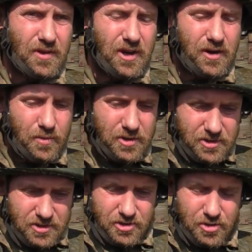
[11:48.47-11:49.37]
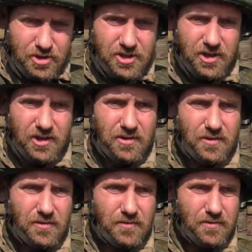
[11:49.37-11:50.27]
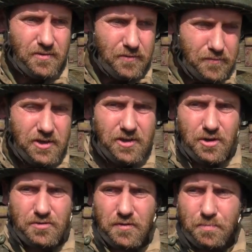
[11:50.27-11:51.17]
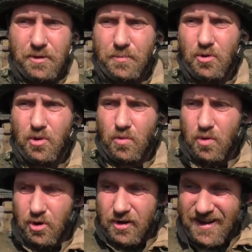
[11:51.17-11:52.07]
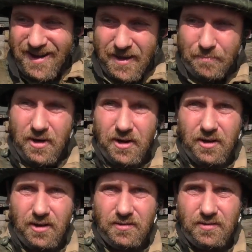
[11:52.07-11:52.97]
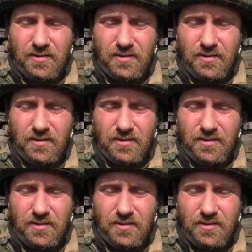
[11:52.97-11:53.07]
I was searching videos from people who were at Maidan,